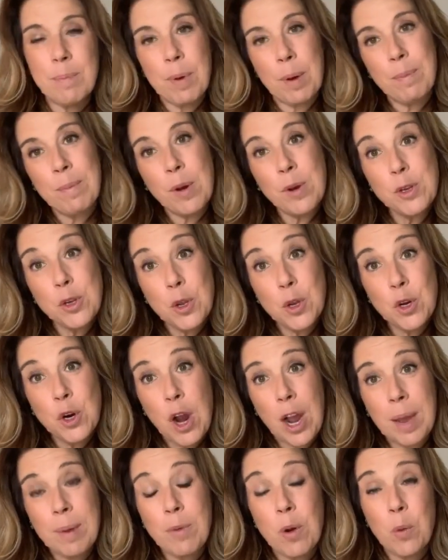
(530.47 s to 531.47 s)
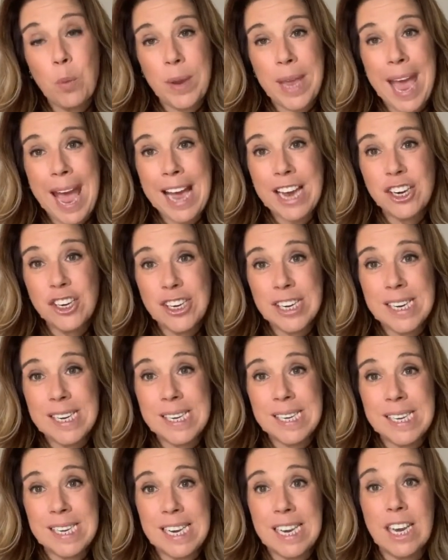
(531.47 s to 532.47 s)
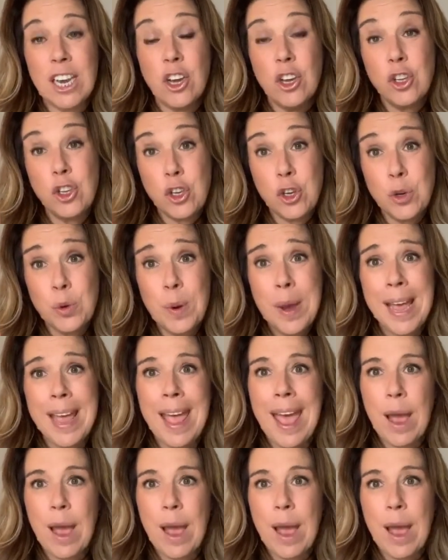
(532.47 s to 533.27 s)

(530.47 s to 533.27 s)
But most of the time, we actually see two.